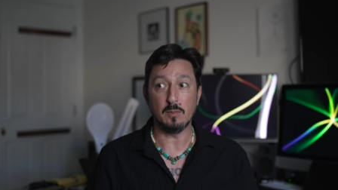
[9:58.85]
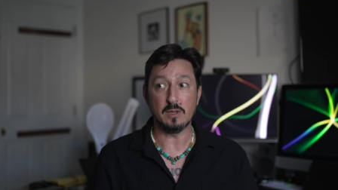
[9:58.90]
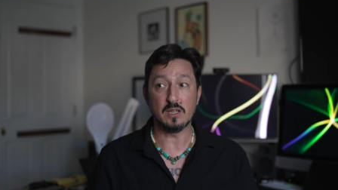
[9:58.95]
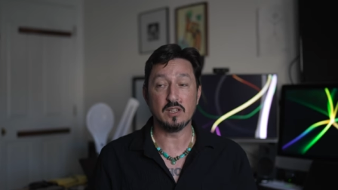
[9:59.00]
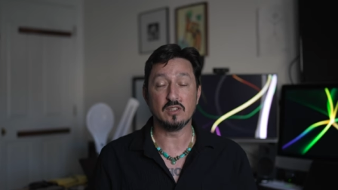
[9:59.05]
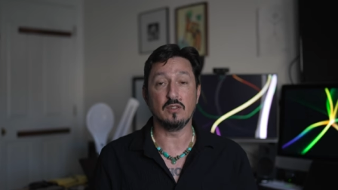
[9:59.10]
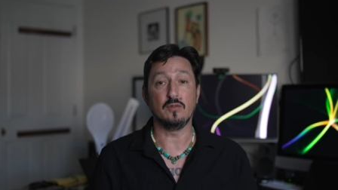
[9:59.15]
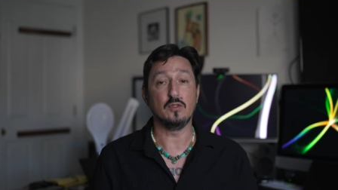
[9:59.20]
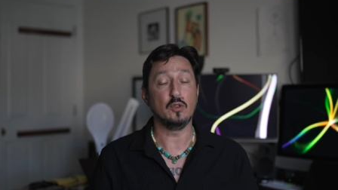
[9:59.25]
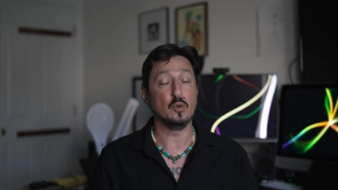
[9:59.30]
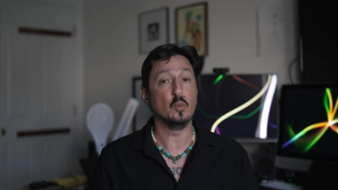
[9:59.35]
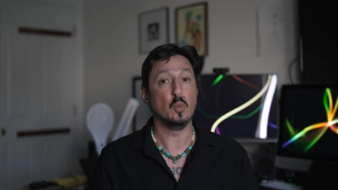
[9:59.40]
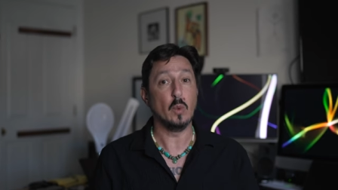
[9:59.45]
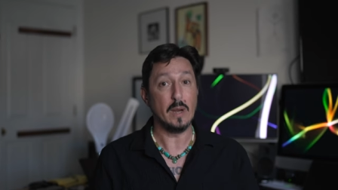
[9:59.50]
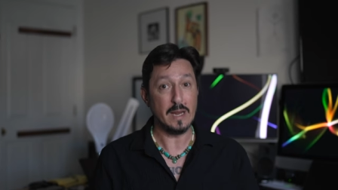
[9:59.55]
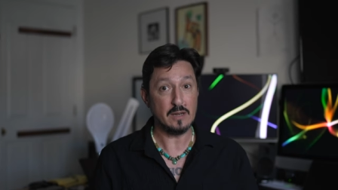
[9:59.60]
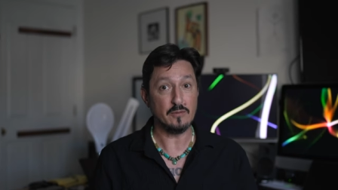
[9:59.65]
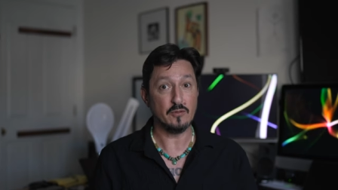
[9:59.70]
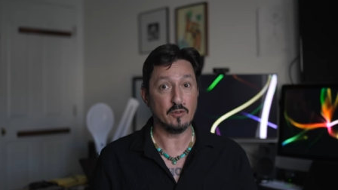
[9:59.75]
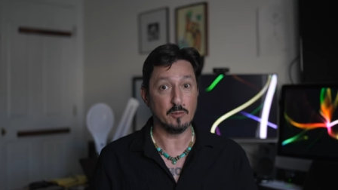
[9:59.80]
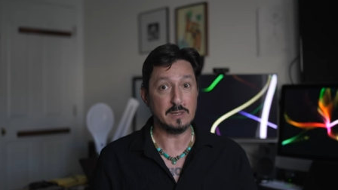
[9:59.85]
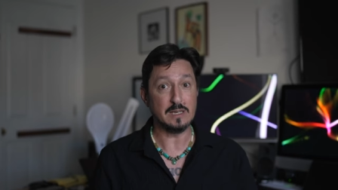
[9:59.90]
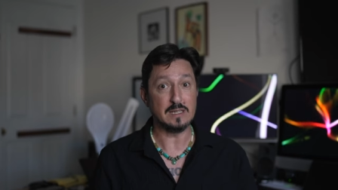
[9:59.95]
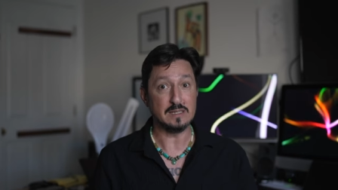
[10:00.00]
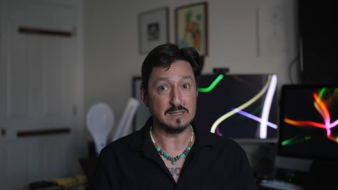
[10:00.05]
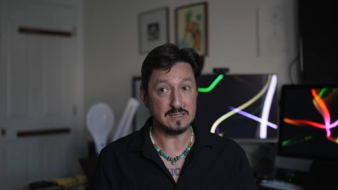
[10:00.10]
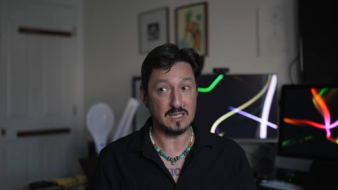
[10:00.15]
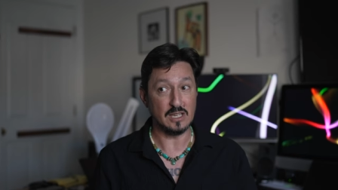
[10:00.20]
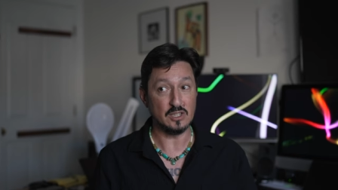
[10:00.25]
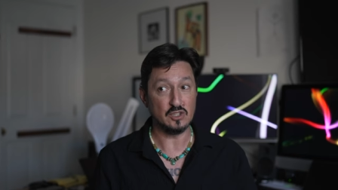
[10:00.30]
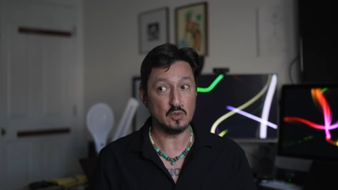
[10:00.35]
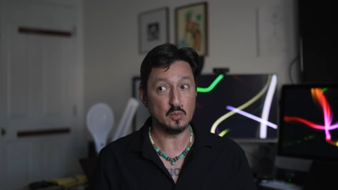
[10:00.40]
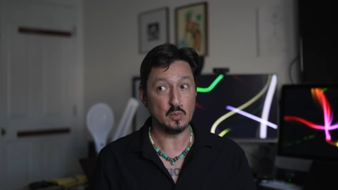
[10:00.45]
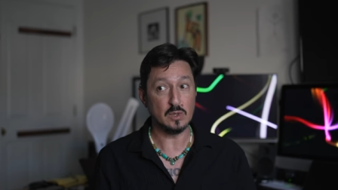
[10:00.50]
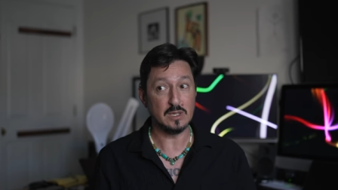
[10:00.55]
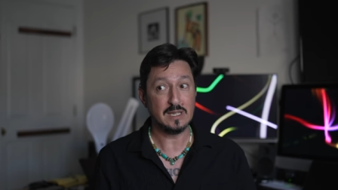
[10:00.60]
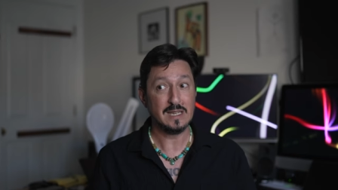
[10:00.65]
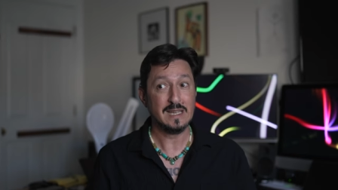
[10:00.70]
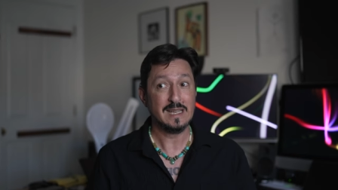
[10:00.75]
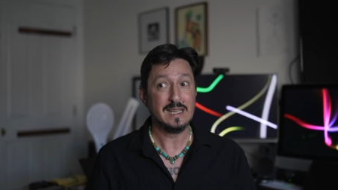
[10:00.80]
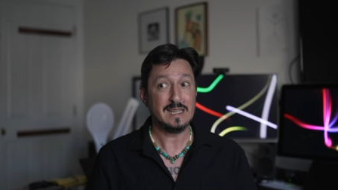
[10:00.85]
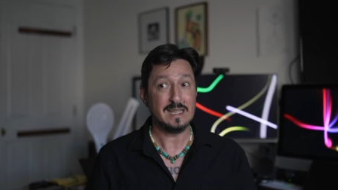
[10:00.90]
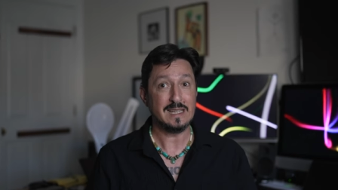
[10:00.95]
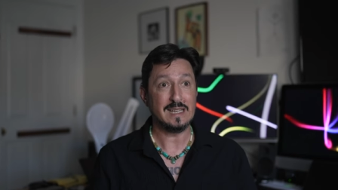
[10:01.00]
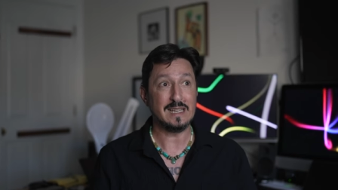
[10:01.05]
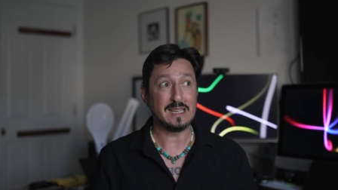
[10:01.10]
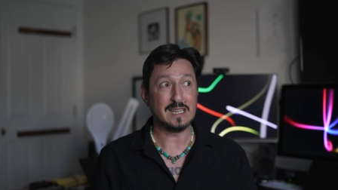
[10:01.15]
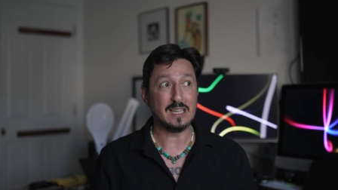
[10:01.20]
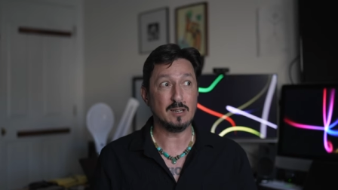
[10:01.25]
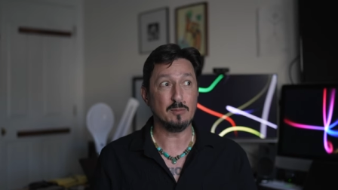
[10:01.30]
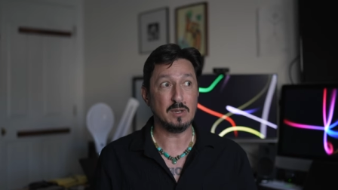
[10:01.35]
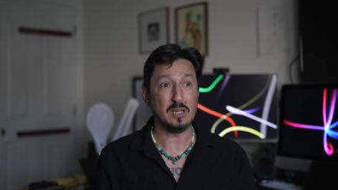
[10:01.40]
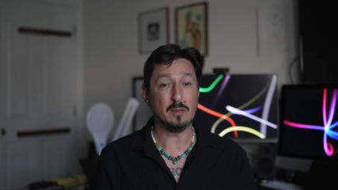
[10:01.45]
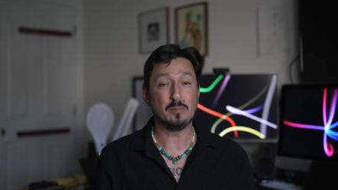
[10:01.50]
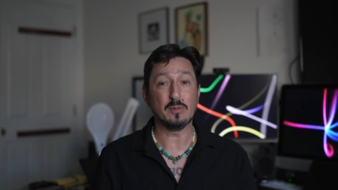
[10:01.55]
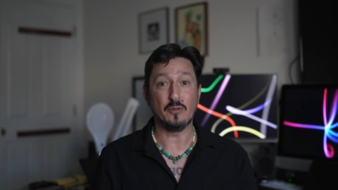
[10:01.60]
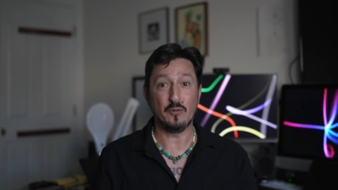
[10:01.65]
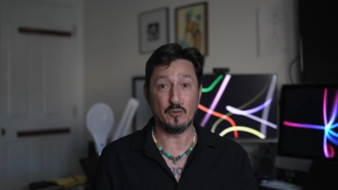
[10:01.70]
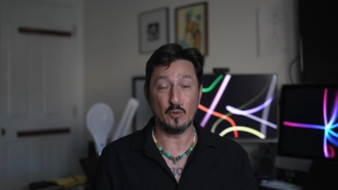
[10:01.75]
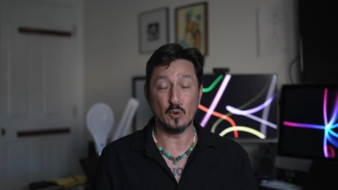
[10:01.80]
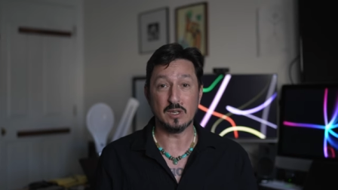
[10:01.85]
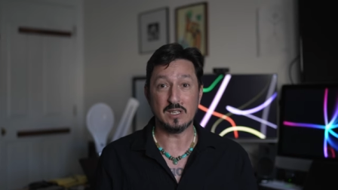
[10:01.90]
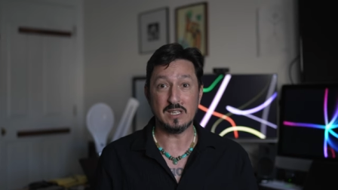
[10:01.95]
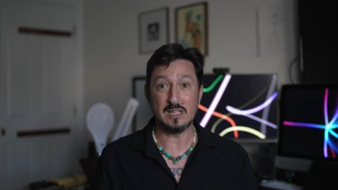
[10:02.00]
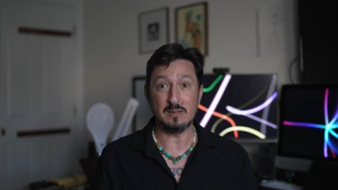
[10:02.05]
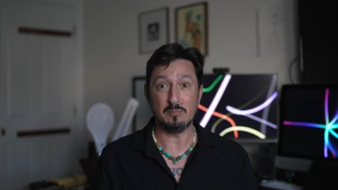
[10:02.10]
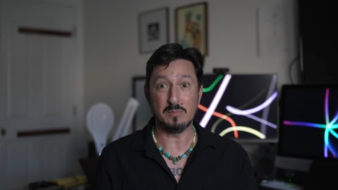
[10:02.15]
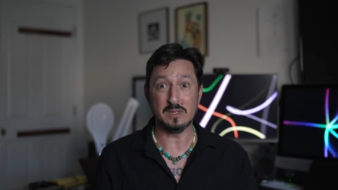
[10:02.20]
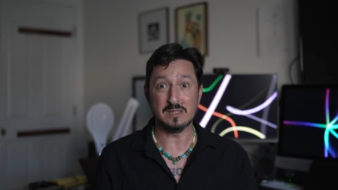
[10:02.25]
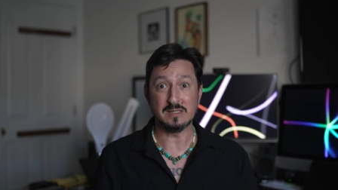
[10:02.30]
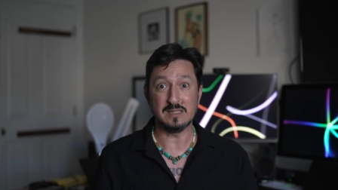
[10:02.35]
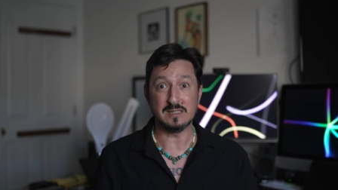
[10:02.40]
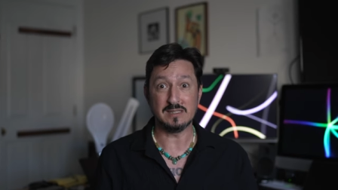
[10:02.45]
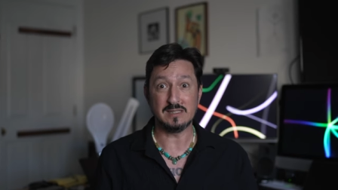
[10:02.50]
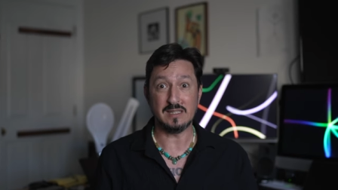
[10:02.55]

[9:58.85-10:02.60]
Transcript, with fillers: Because if you wait for me to send you one, it can be up to 14 business